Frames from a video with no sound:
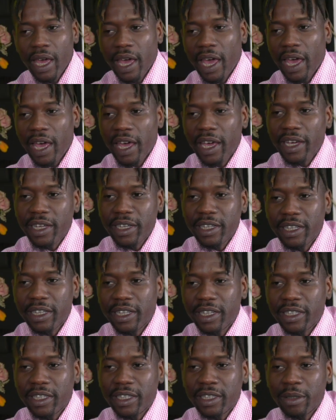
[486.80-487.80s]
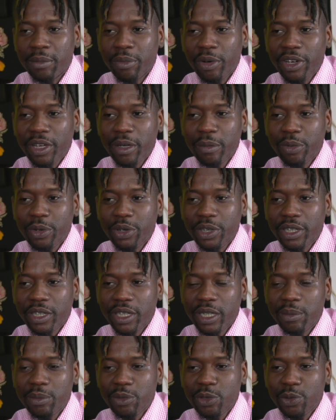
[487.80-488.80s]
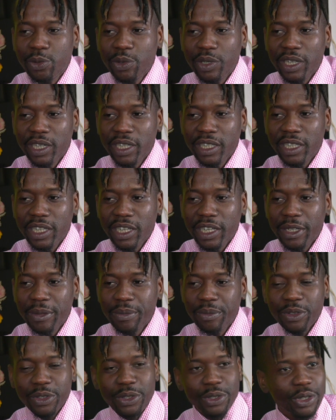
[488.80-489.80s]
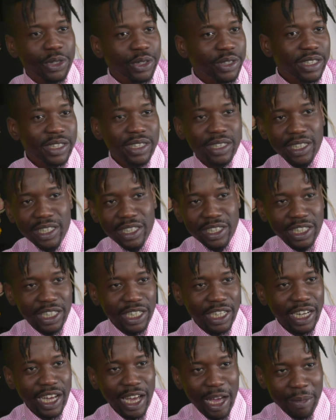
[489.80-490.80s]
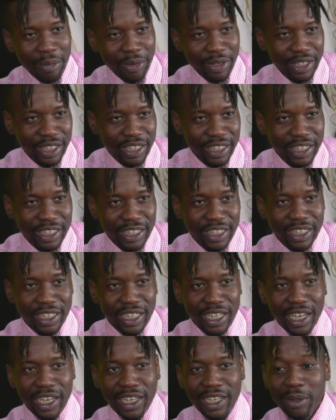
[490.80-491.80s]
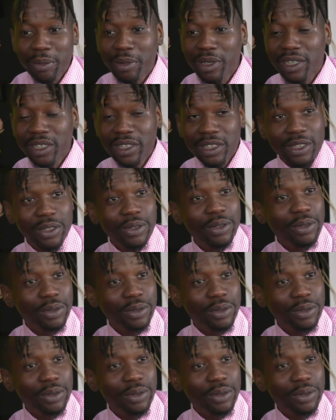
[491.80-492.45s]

And the breaking point comes when, you know, all these things are happening and he begins to